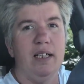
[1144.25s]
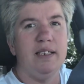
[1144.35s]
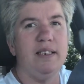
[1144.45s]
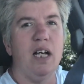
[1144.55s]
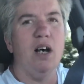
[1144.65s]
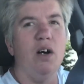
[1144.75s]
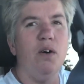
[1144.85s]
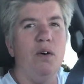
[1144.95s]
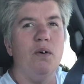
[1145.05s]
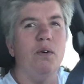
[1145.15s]

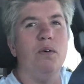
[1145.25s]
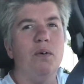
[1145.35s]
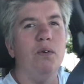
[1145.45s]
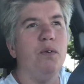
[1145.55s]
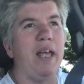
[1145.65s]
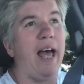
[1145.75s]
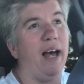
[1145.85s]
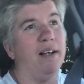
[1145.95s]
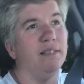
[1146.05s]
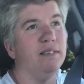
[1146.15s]
So,
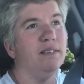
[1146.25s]
yeah.